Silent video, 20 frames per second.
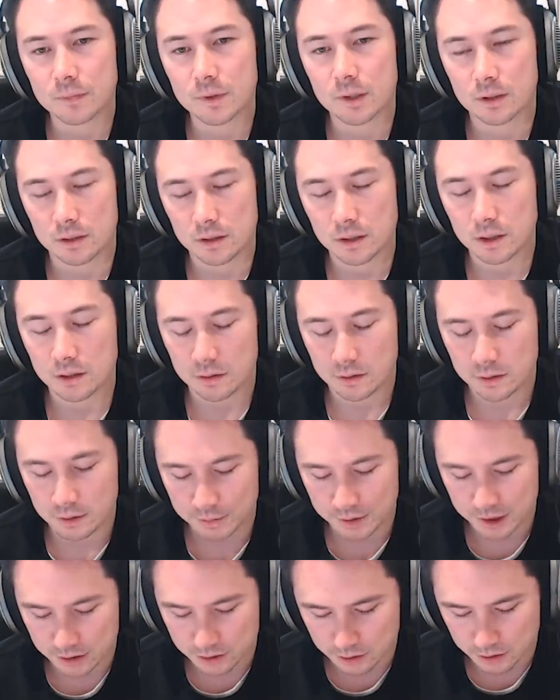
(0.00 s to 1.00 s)
Yeah, no, that
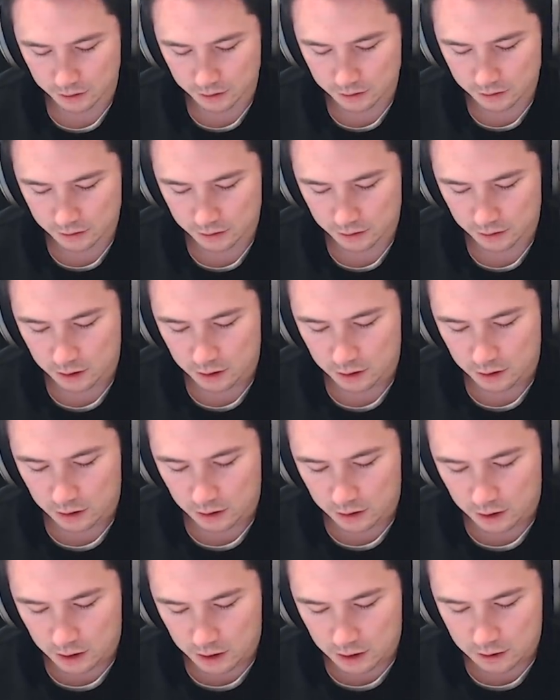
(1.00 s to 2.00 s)
makes sense.
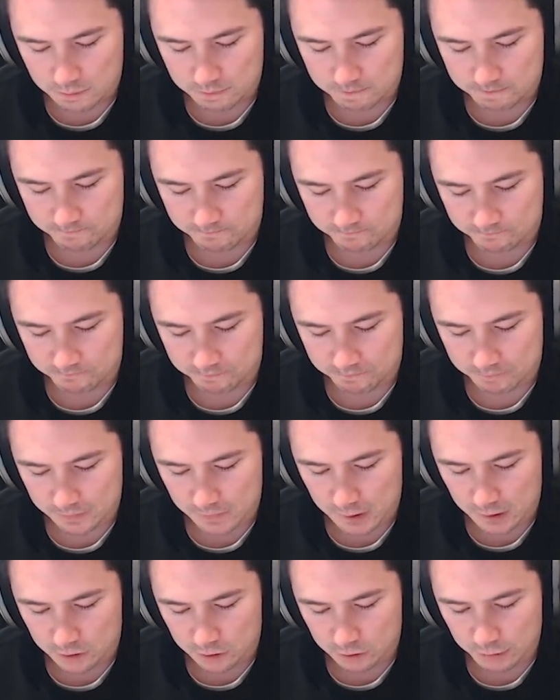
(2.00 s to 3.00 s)
Um,
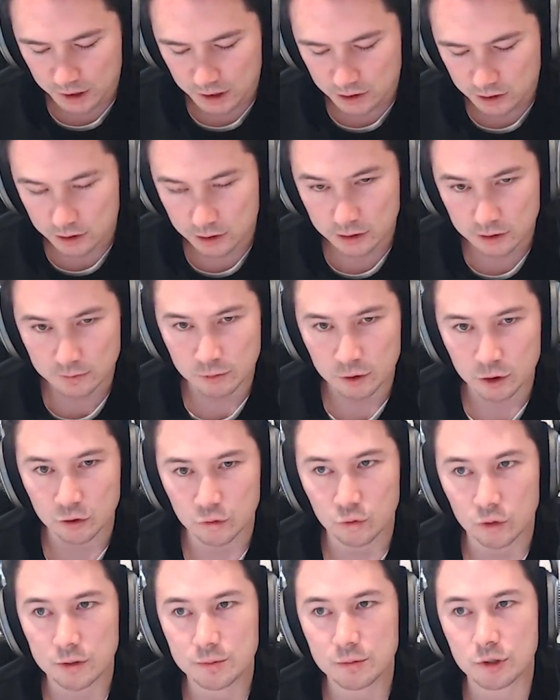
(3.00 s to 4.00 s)
you mentioned
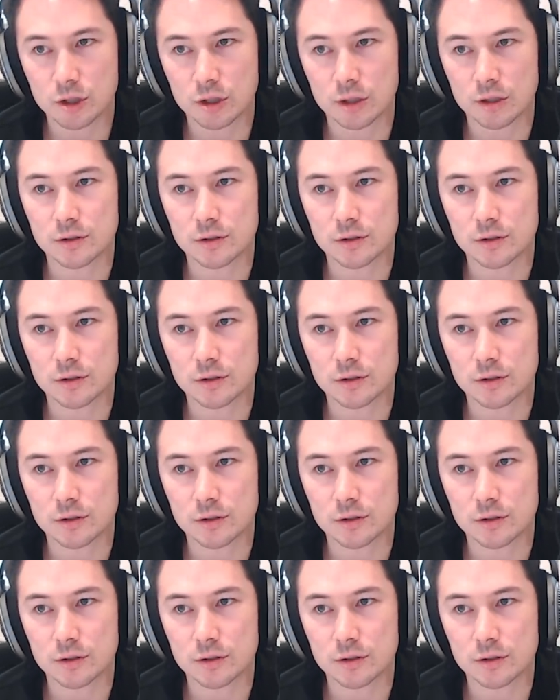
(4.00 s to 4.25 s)
subscription,